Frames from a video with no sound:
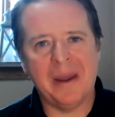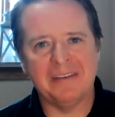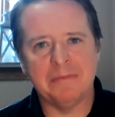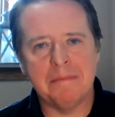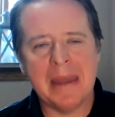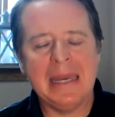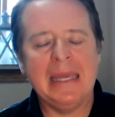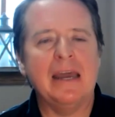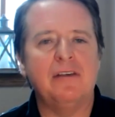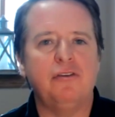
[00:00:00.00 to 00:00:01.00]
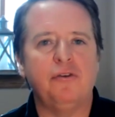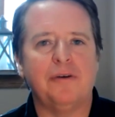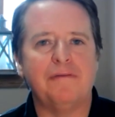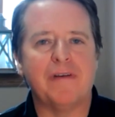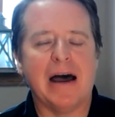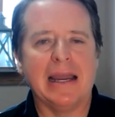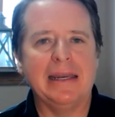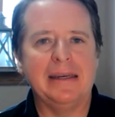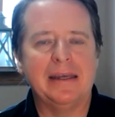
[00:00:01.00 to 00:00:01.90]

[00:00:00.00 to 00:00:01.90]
as many as you can find.